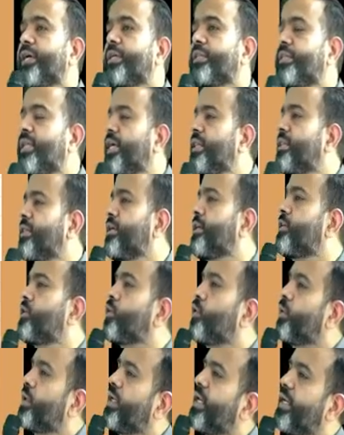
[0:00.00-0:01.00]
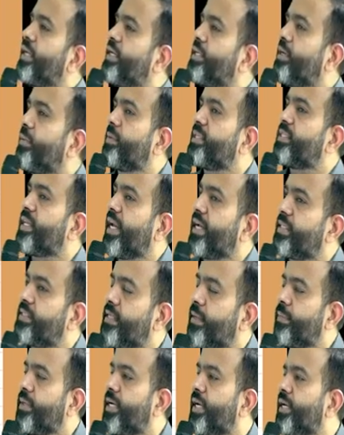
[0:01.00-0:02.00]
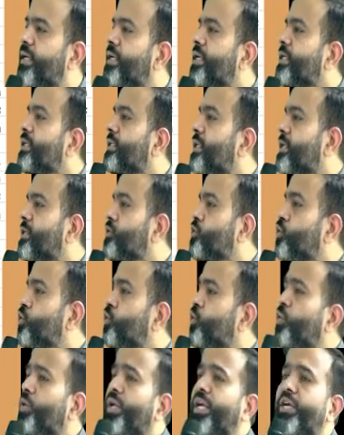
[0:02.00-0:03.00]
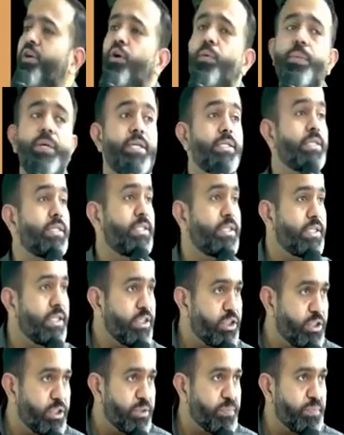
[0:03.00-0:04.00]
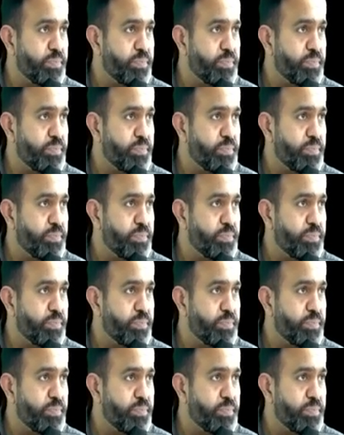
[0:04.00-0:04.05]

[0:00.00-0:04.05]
Then their total income is exempted. There is no need of registration.